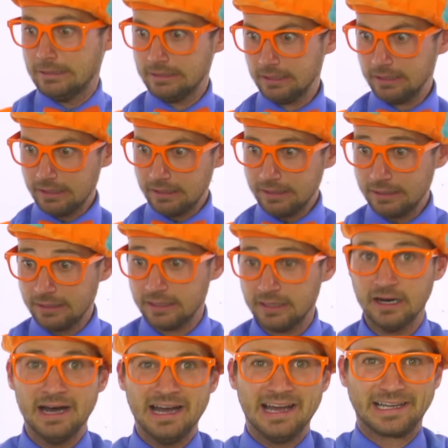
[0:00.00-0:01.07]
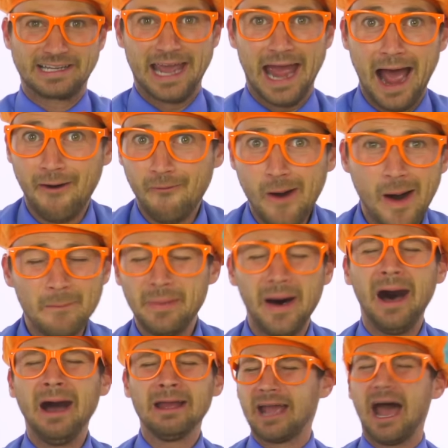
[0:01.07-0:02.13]
Woohoo!
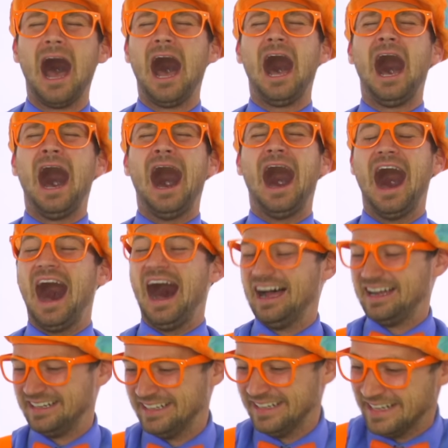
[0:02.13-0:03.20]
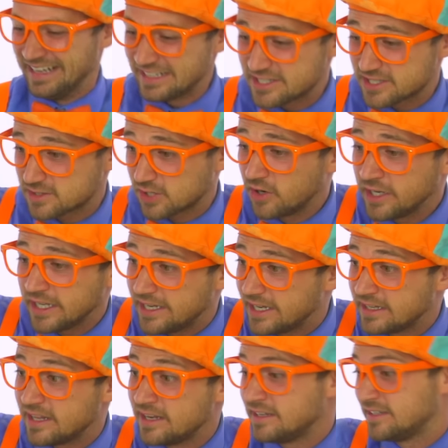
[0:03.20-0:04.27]
Cowabunga! Let's turn it
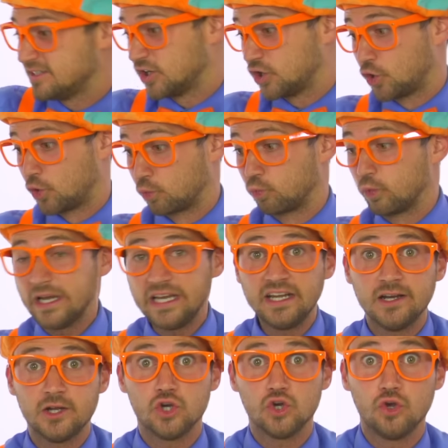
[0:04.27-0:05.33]
into green